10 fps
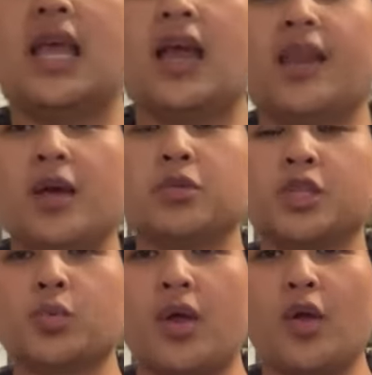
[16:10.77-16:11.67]
And I would
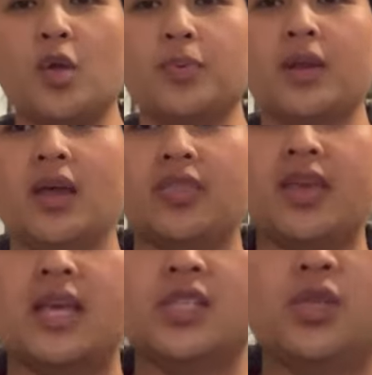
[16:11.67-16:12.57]
just wear it open like
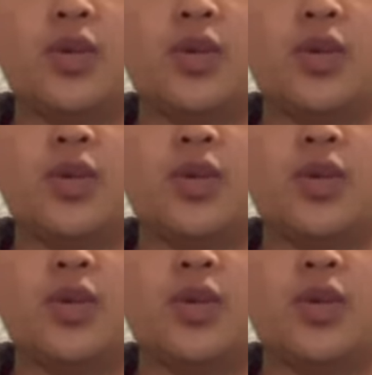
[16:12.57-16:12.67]
this.